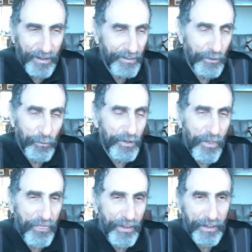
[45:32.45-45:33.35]
uh, you
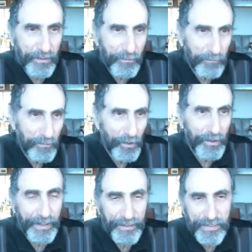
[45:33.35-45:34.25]
wouldn't think
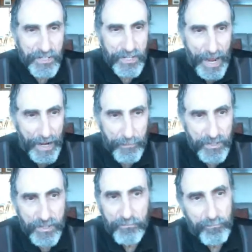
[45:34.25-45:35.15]
looking at this
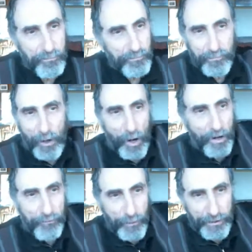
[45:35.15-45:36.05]
game, it's a
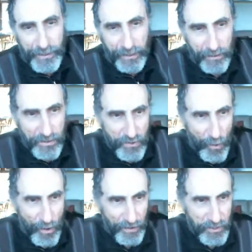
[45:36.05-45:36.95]
kind of
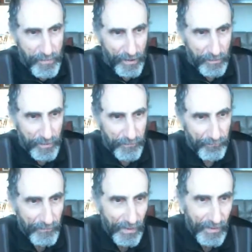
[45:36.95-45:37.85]
ridiculous thought
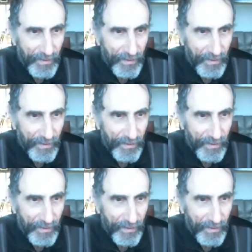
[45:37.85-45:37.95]
experiment.